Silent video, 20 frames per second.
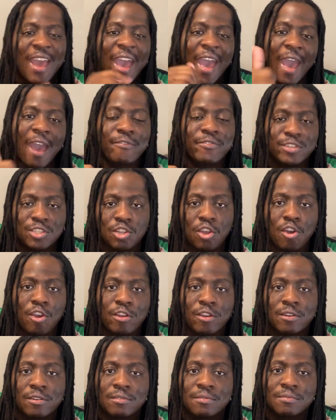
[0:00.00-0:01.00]

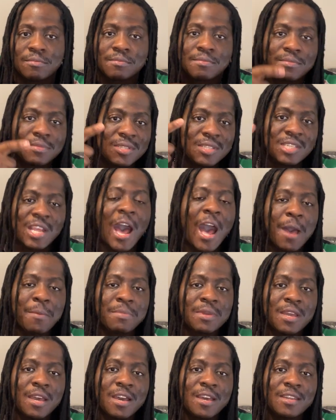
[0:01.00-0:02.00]
Avatar,
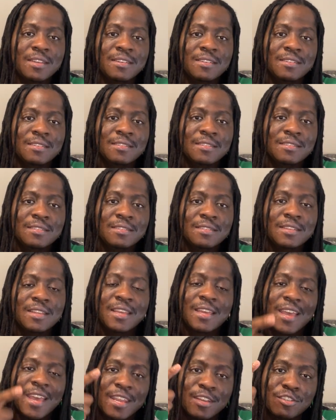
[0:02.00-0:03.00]
Top Gun,
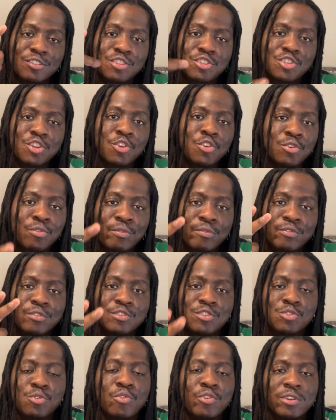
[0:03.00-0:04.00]
and A Journal for
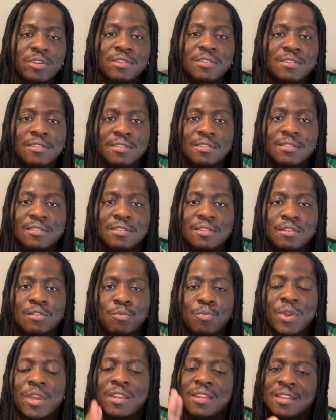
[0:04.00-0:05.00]
Jordan,
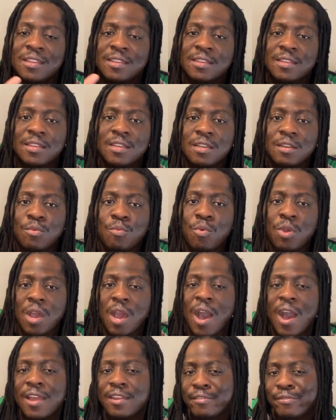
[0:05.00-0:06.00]
with
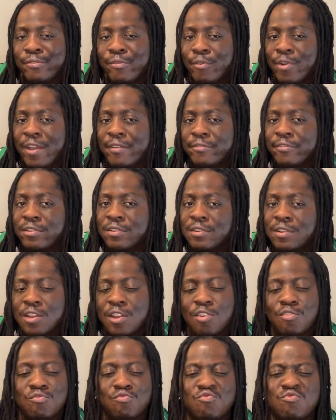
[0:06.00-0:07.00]
Wakanda Forever
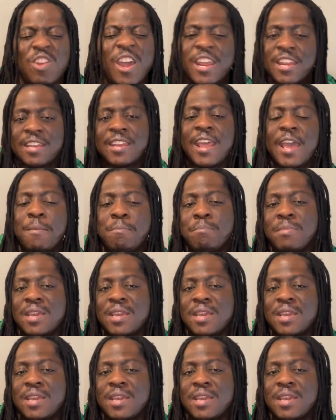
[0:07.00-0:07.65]
right in that